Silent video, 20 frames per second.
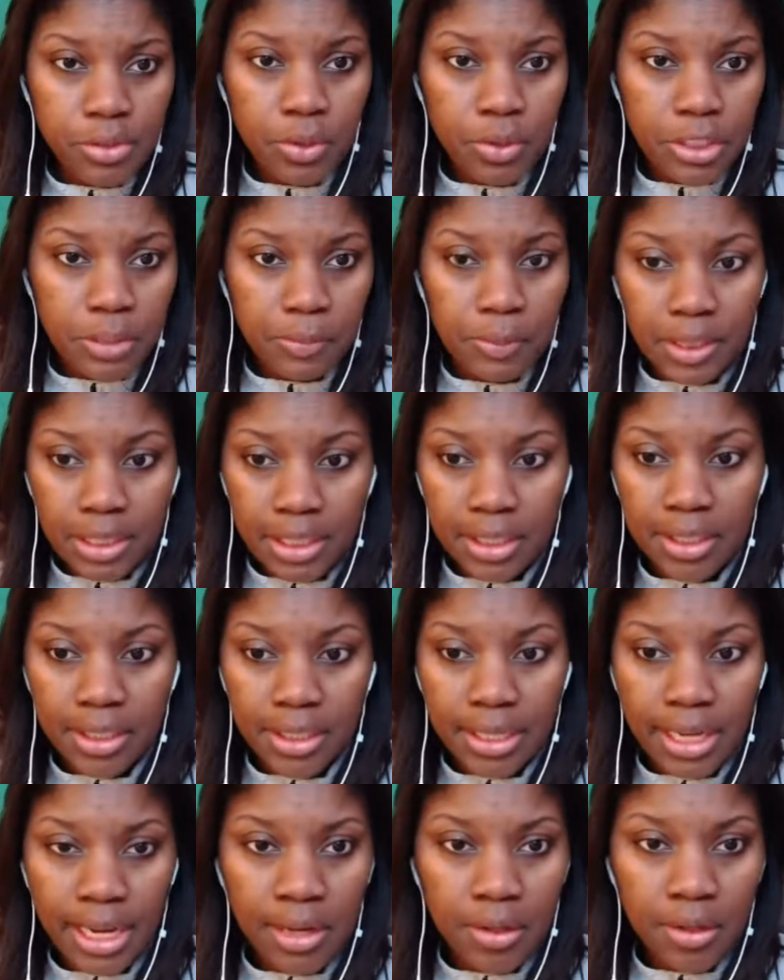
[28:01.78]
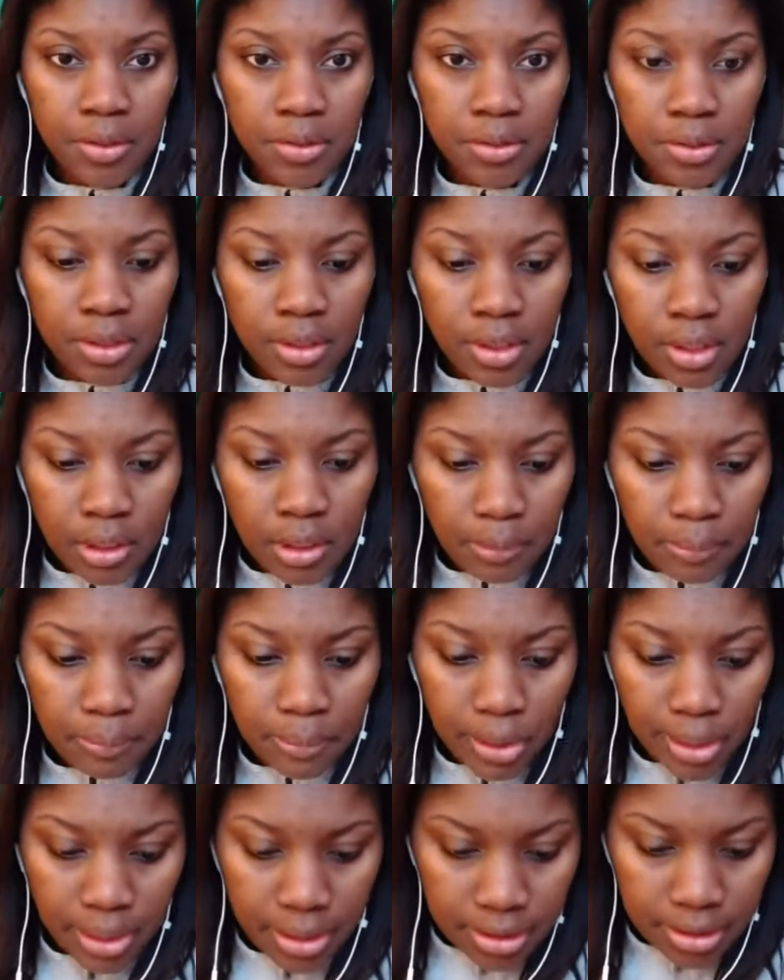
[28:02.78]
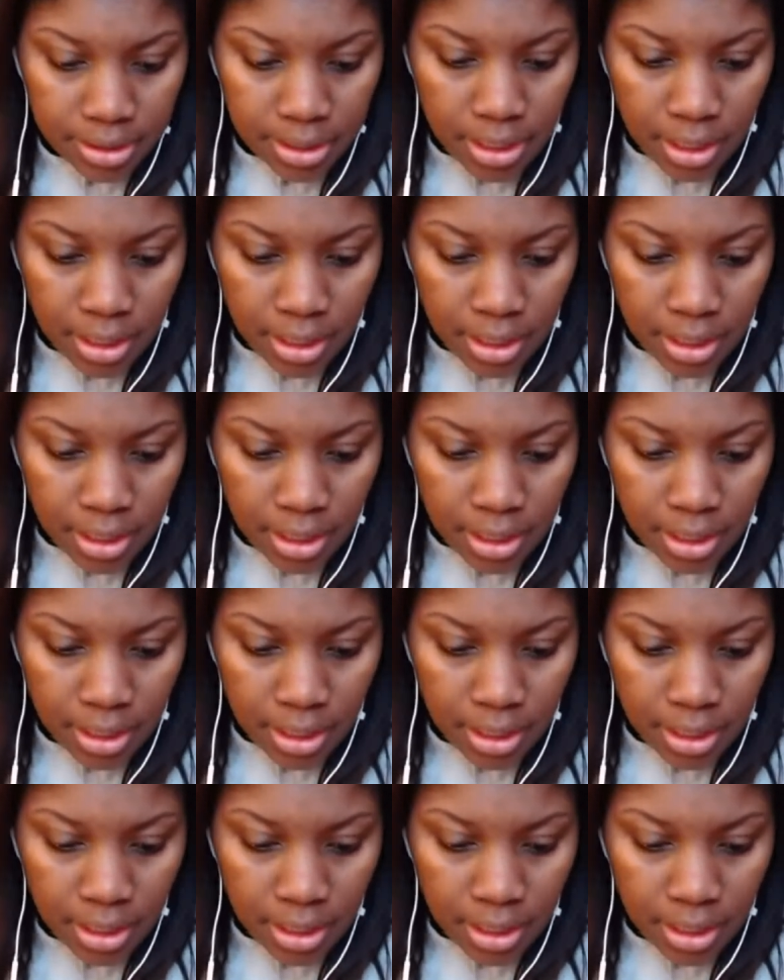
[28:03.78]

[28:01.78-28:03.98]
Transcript: going to be carried out, but